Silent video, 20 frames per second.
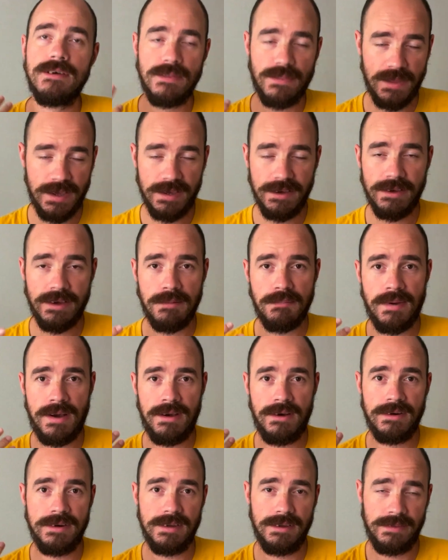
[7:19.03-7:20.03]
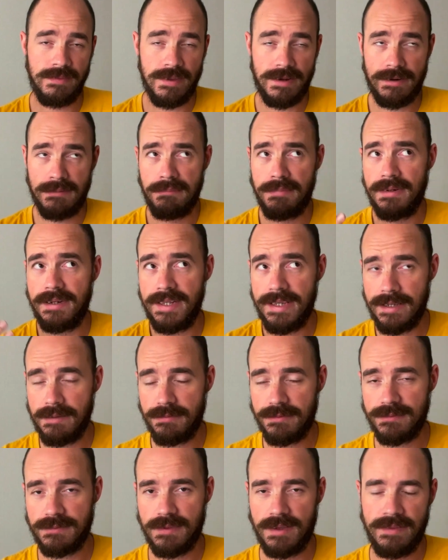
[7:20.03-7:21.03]
think about their
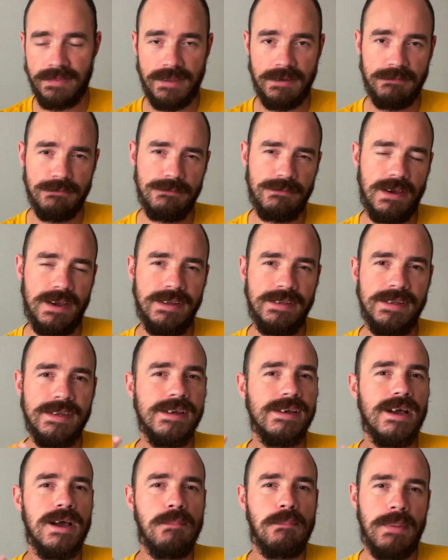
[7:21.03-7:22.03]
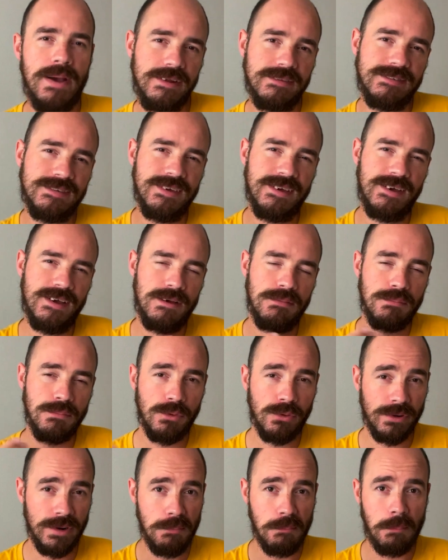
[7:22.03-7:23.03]
beliefs and then finding a better,
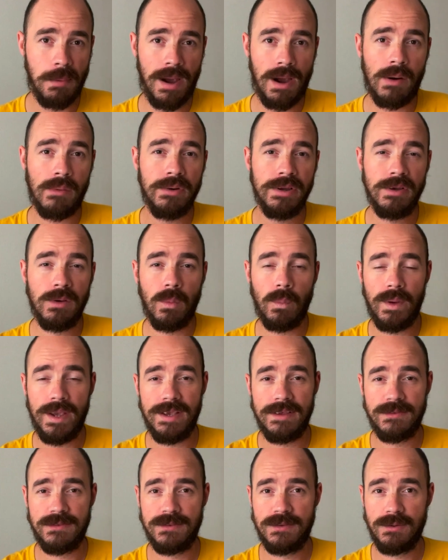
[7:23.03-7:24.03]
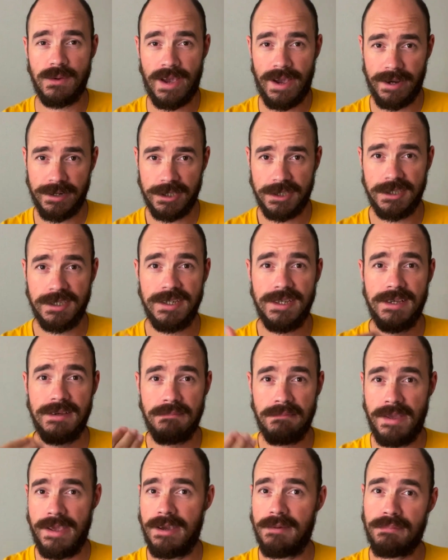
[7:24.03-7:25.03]
more empowering ways to actually
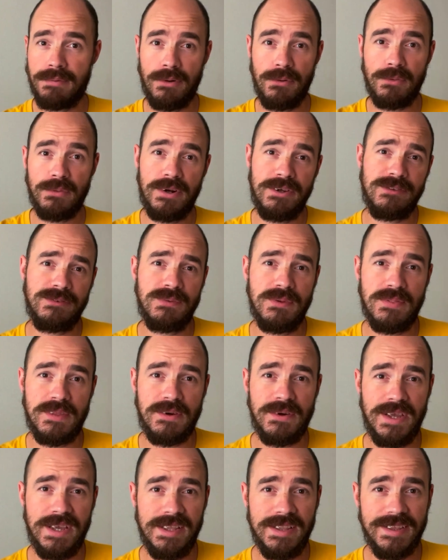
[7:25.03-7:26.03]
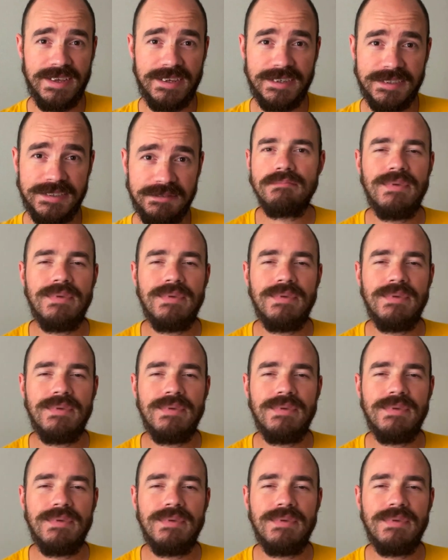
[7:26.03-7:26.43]
make progress with their English.